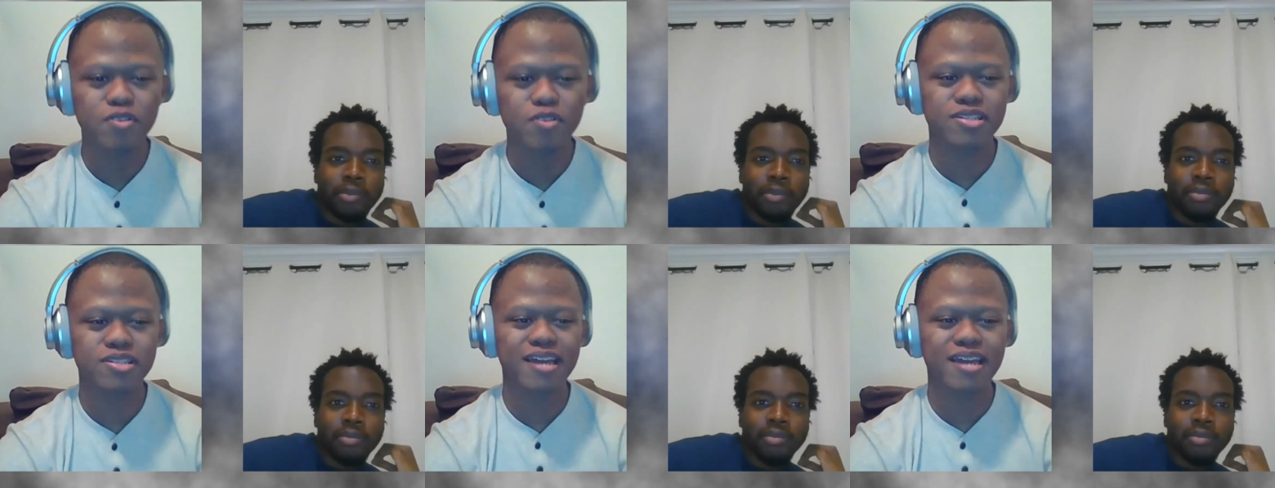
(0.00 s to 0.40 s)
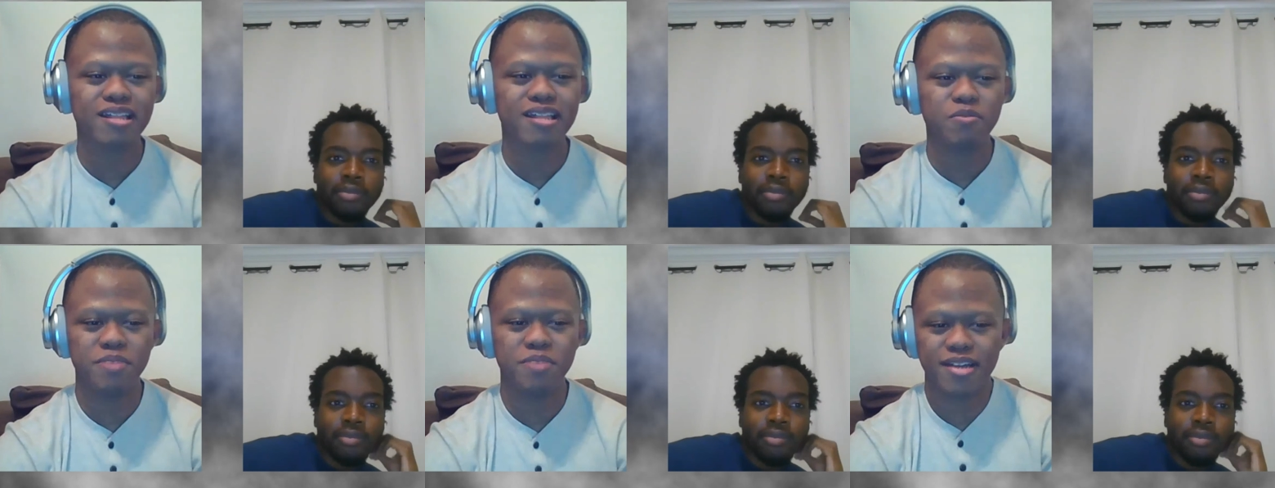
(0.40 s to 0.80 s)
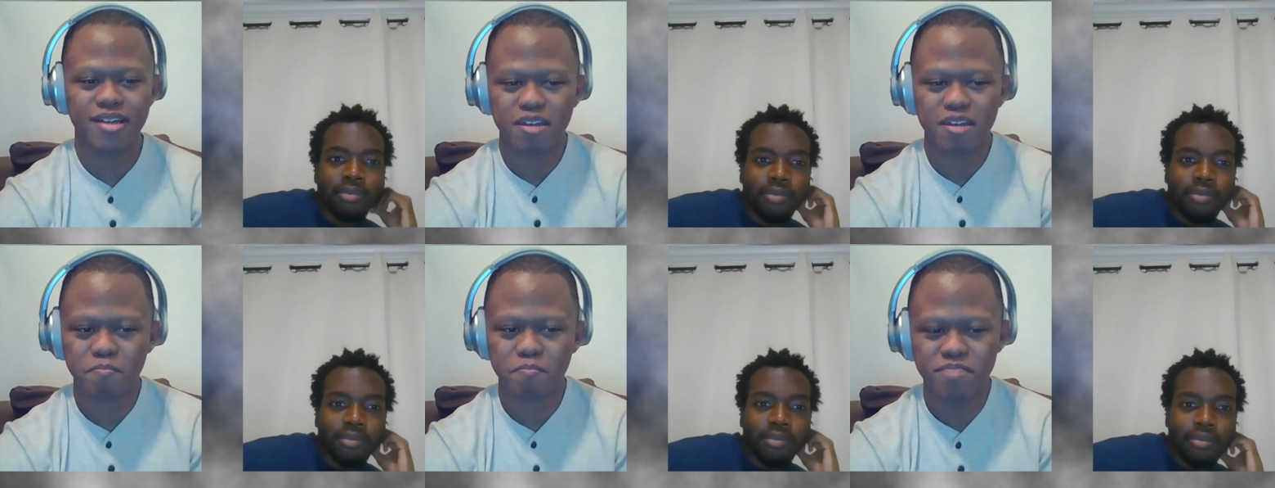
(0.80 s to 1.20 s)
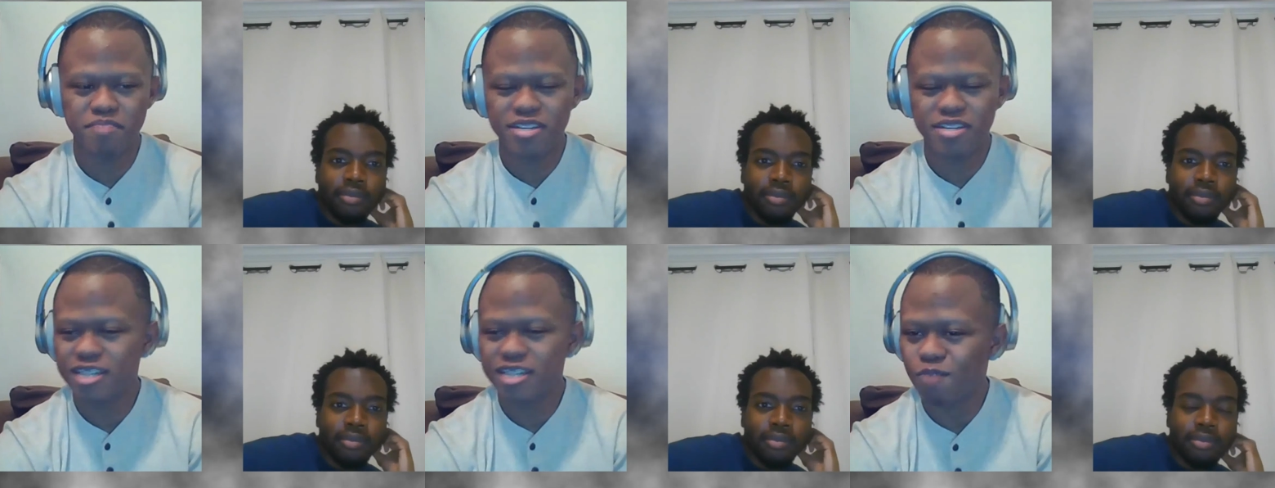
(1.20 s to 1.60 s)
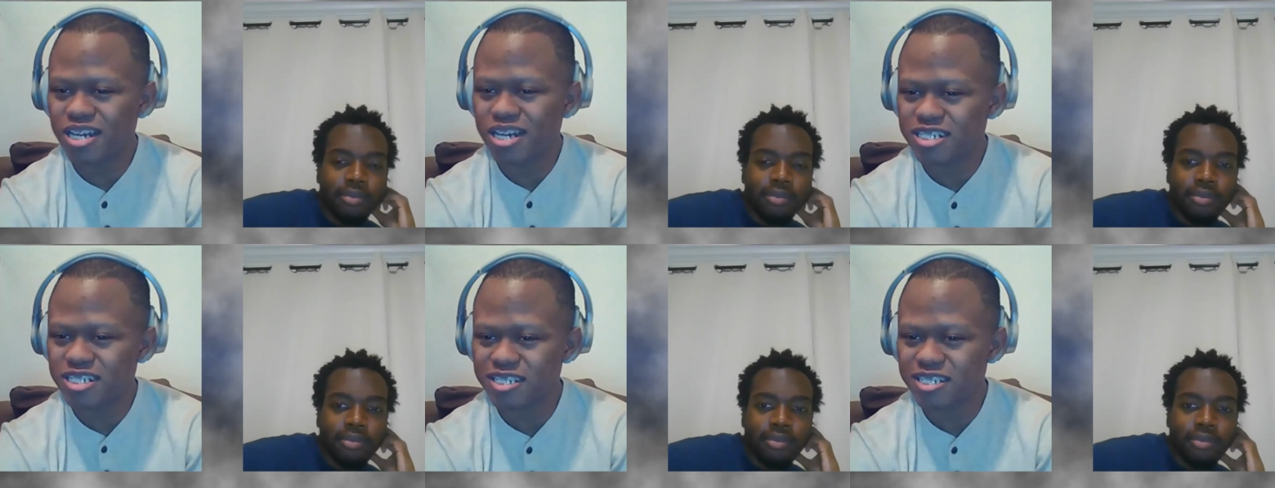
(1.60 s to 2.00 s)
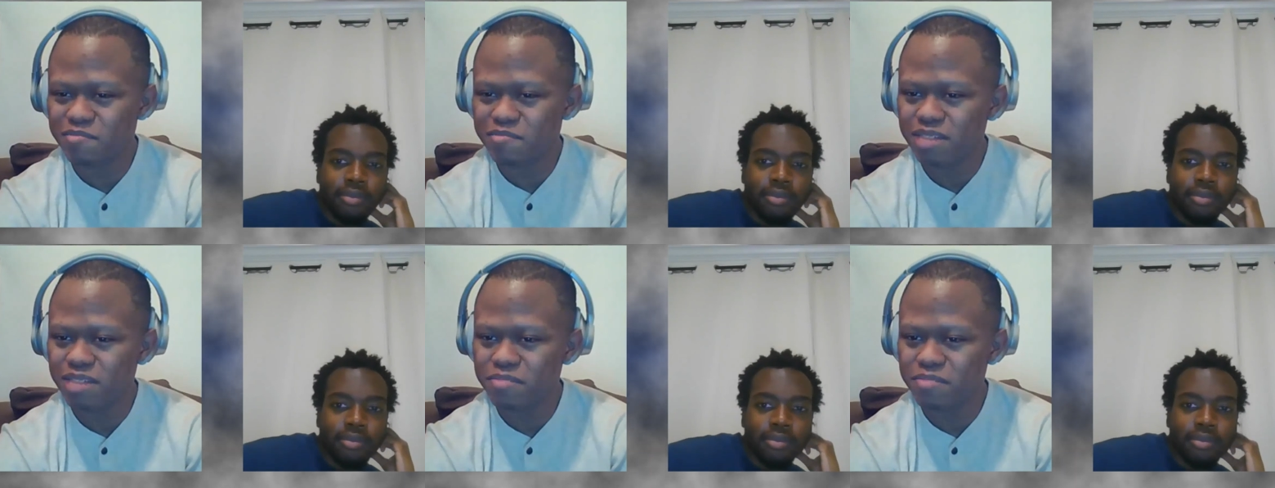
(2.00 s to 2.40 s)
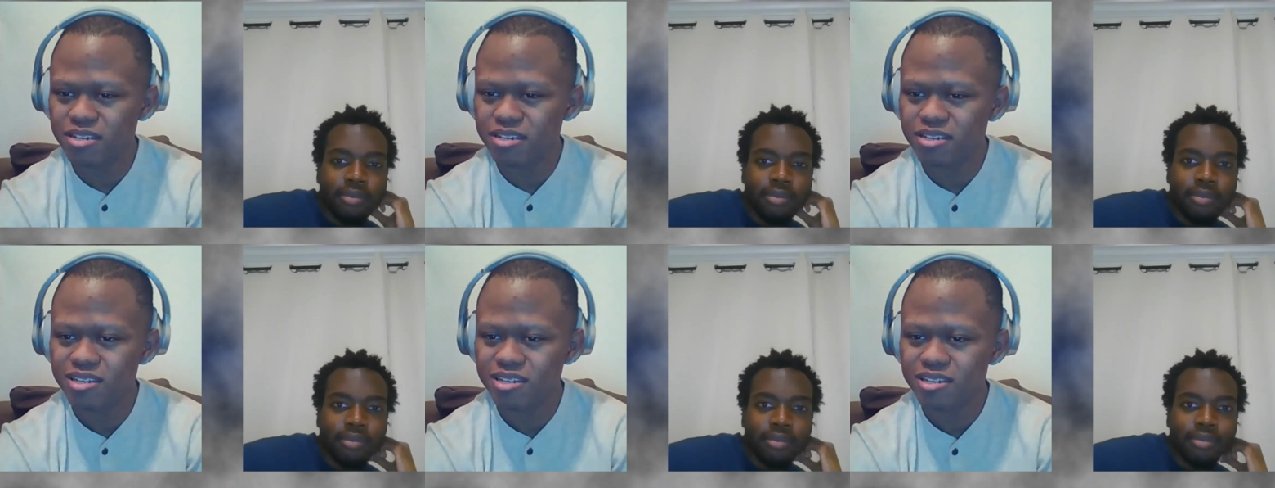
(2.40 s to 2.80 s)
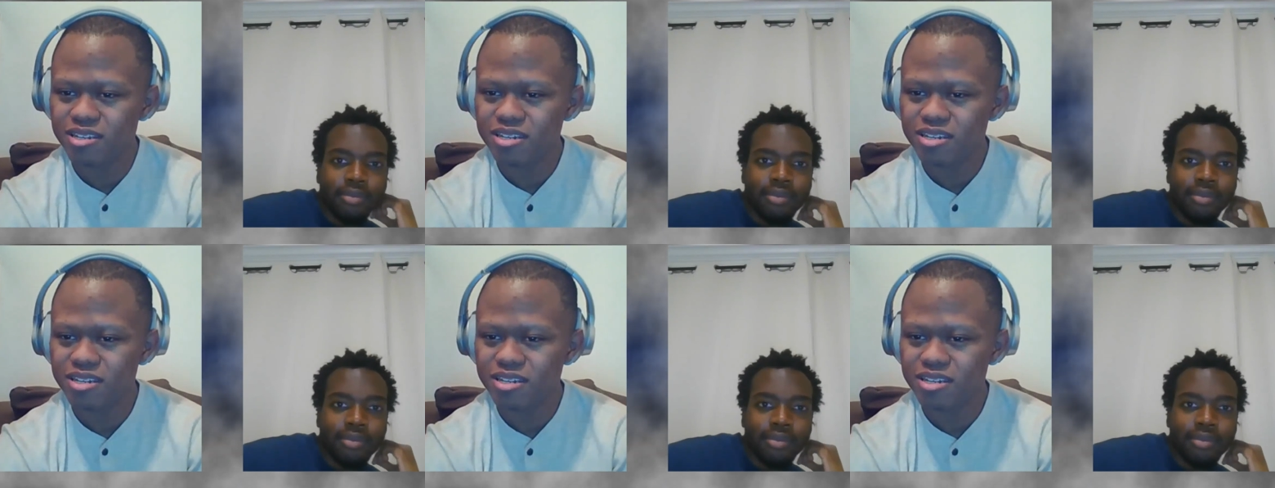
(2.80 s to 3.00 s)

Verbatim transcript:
Speaker 1: The most likely would be like PJ Washington maybe.